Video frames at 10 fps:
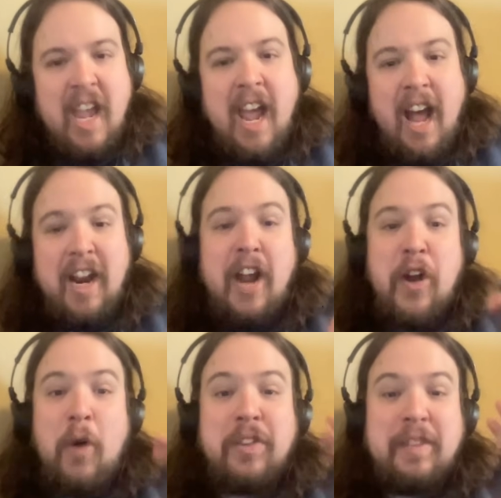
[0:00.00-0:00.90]
and I
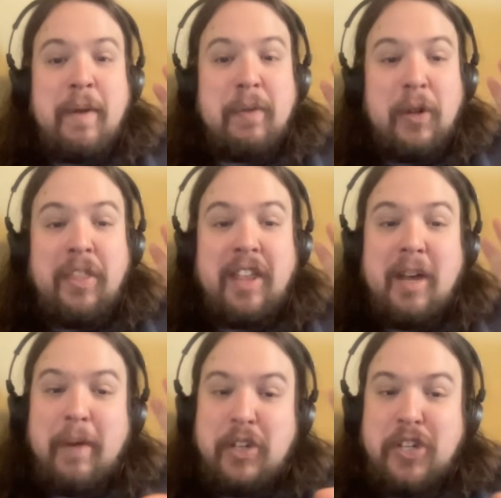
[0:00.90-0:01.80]
know people don't think
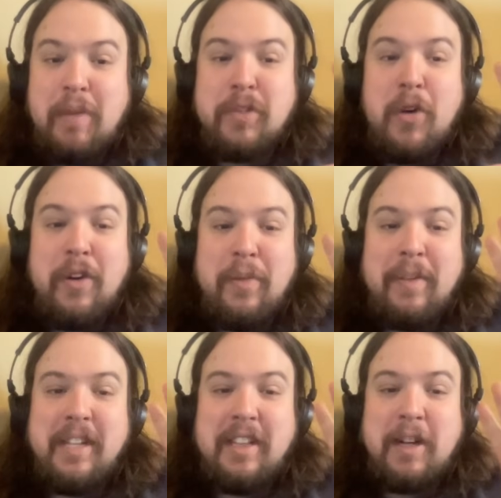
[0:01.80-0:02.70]
about James Harden
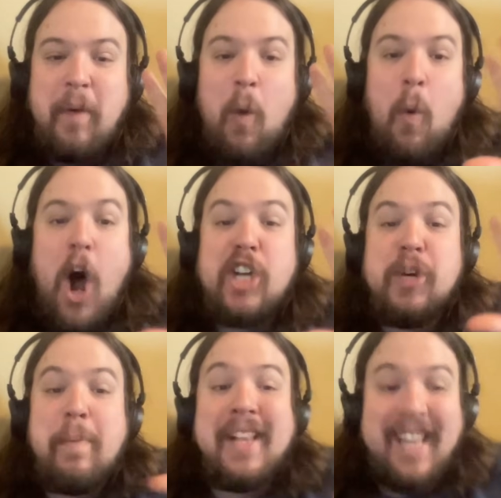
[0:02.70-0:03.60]
when they think about
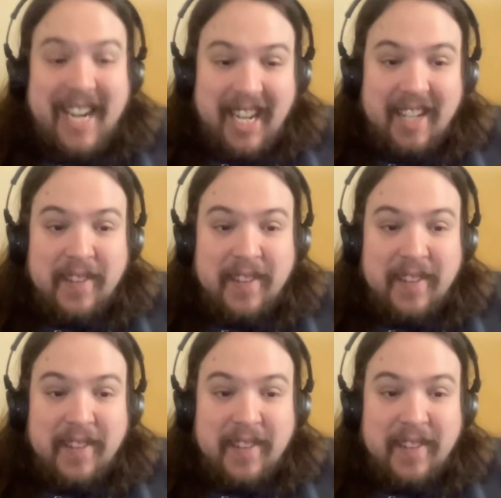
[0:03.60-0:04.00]
watchability.